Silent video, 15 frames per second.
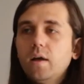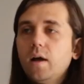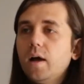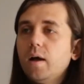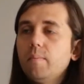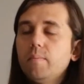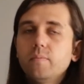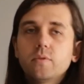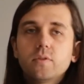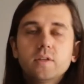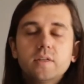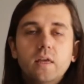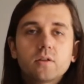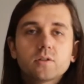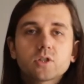
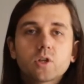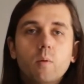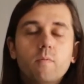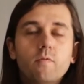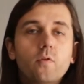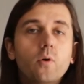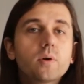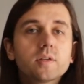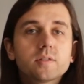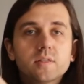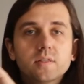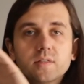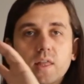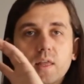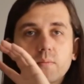The telescope
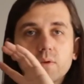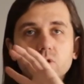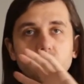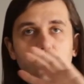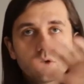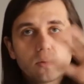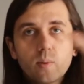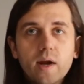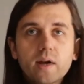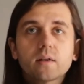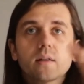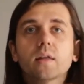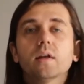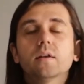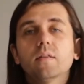focuses the image
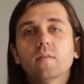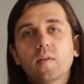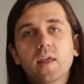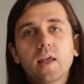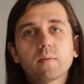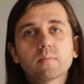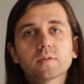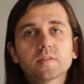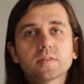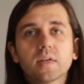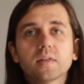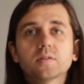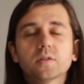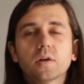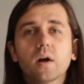directly onto the camera's
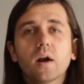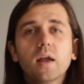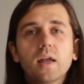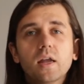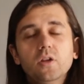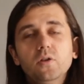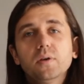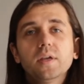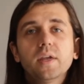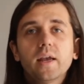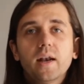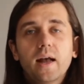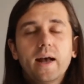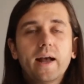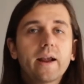sensor. And you can
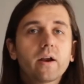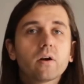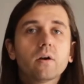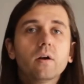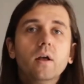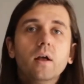get higher